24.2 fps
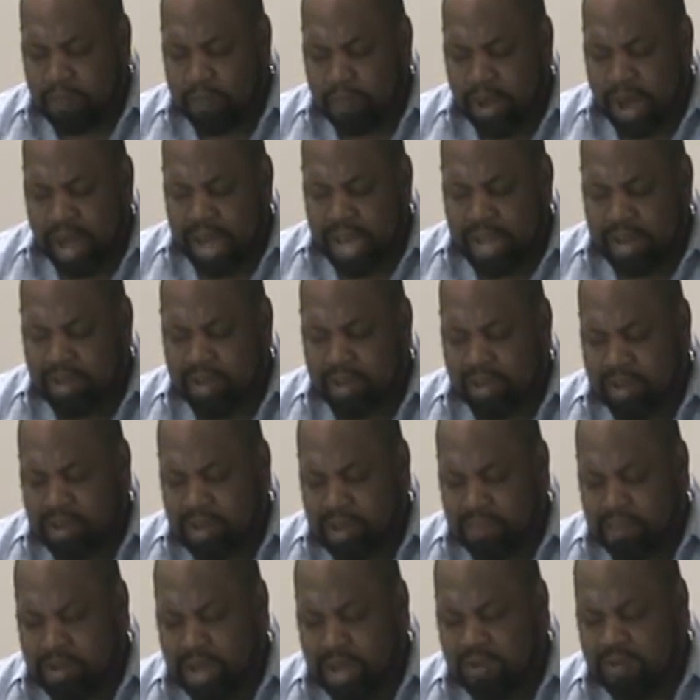mind to
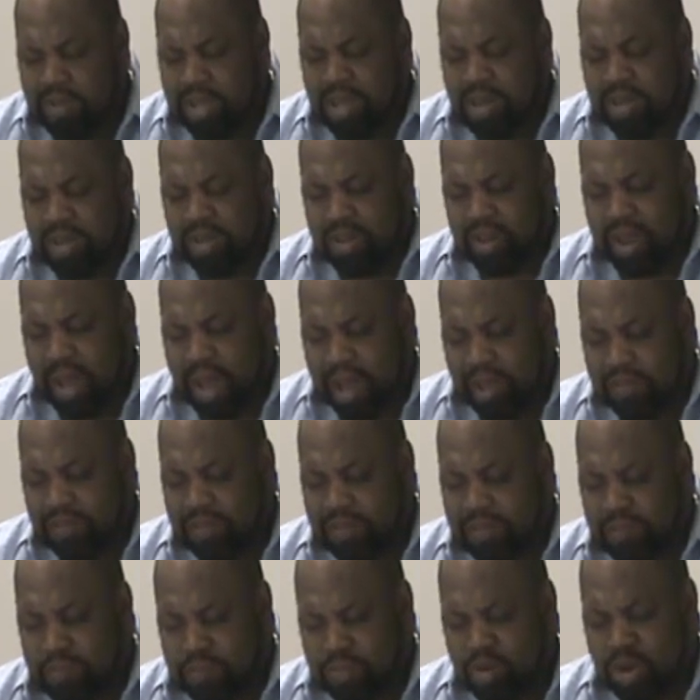come out to House
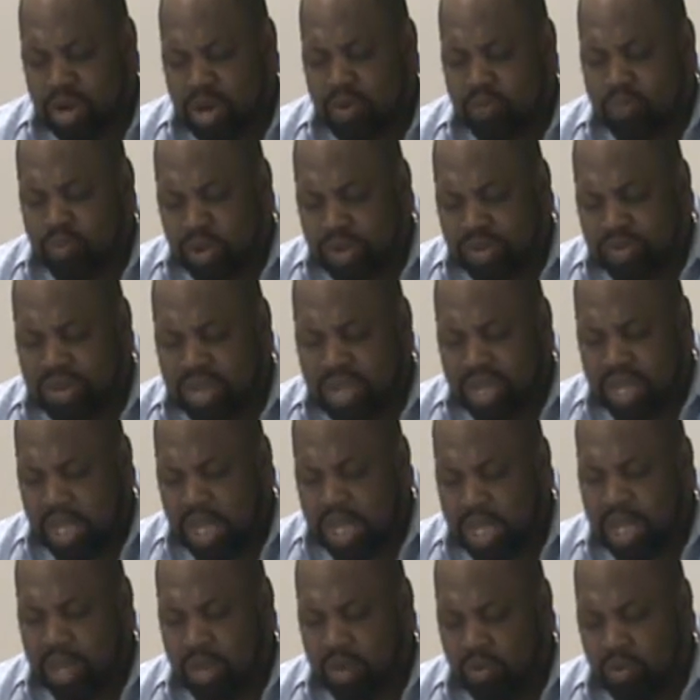of Prayer once
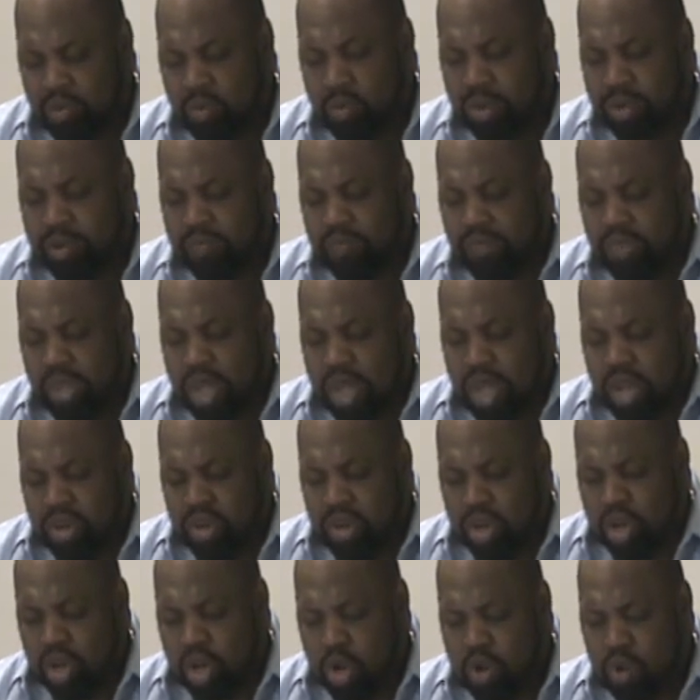again, Lord,
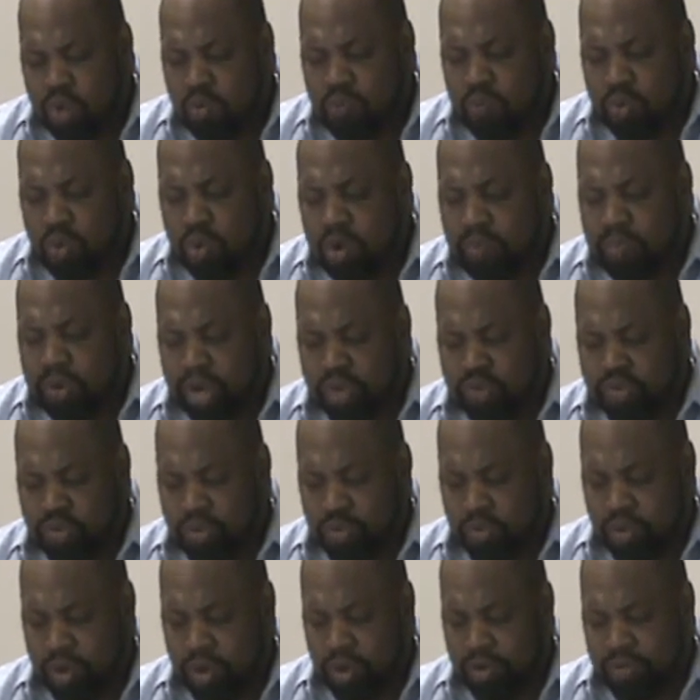to learn more about your
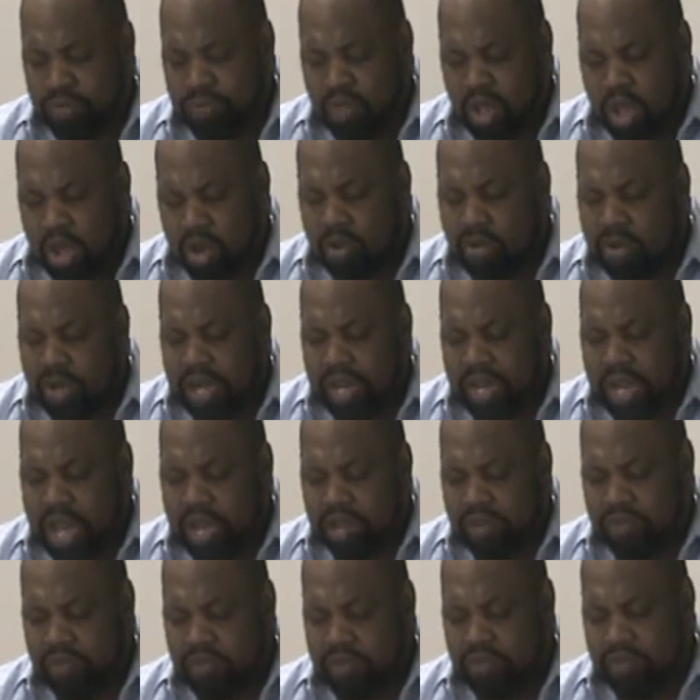word. Lord, I
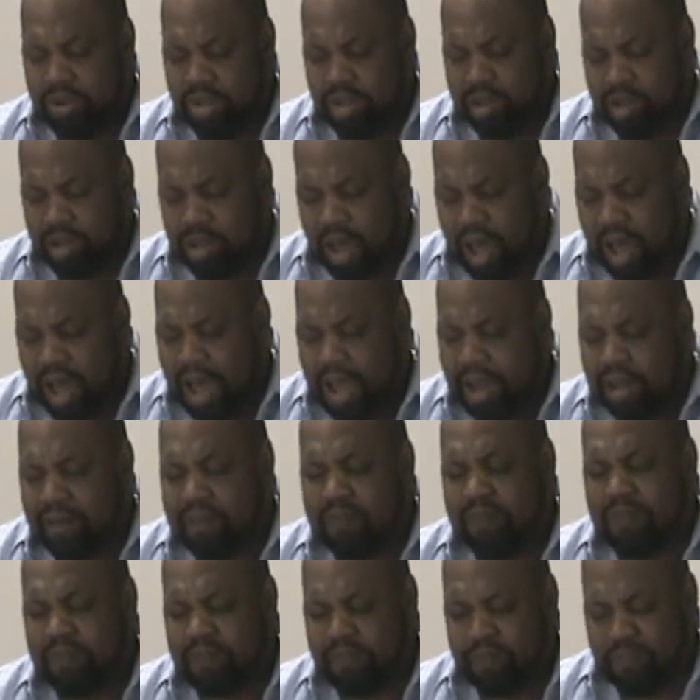ask you to guide
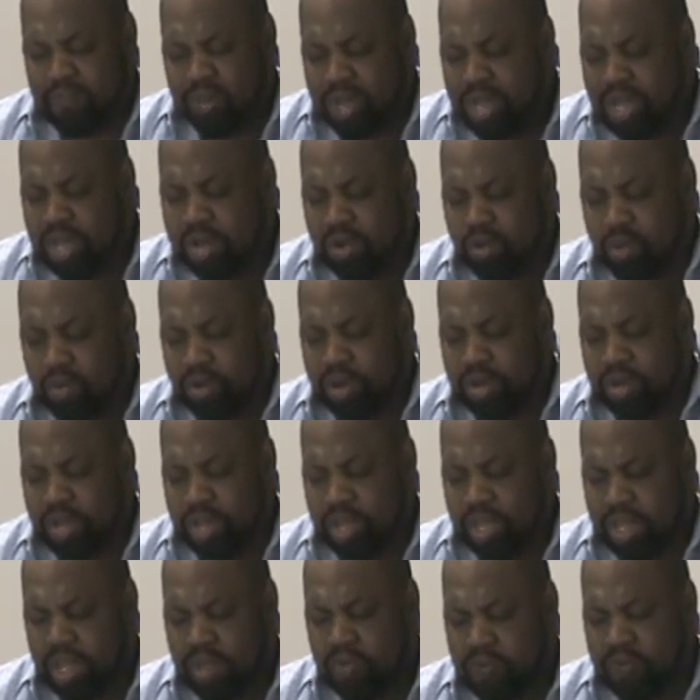me, Lord, to
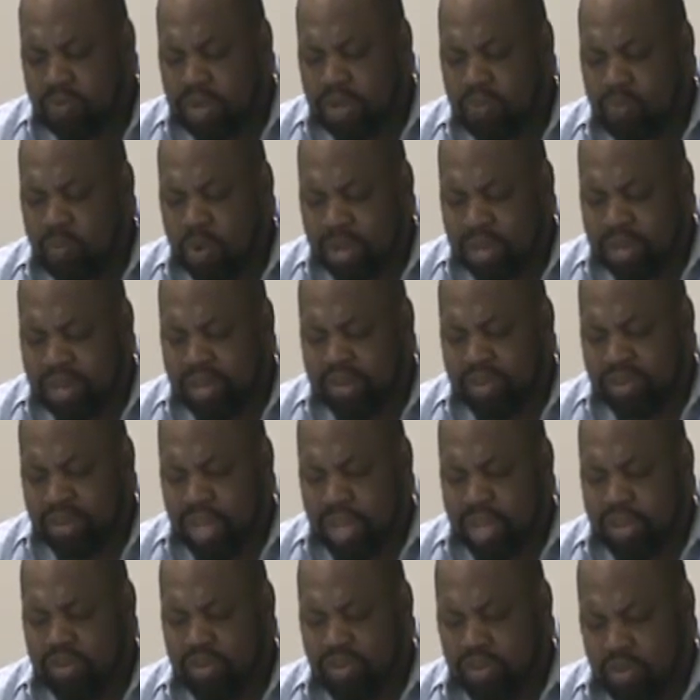give me what to
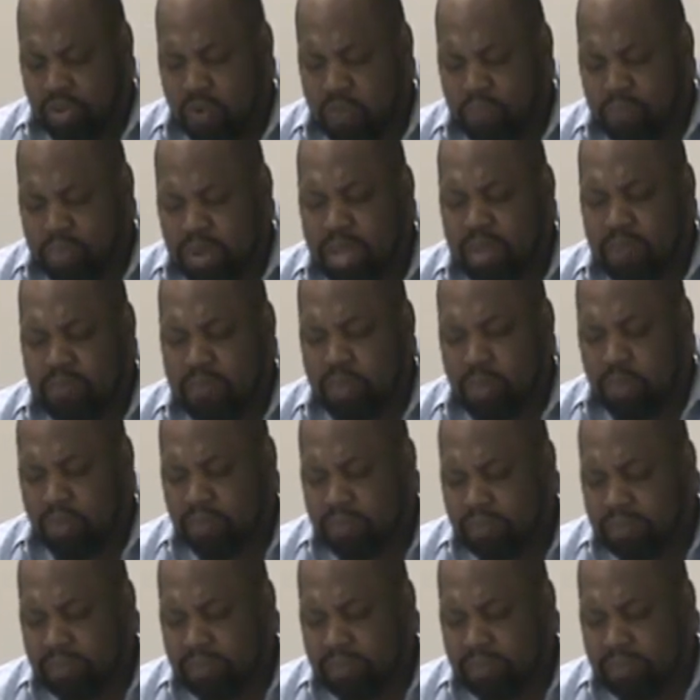say to your people.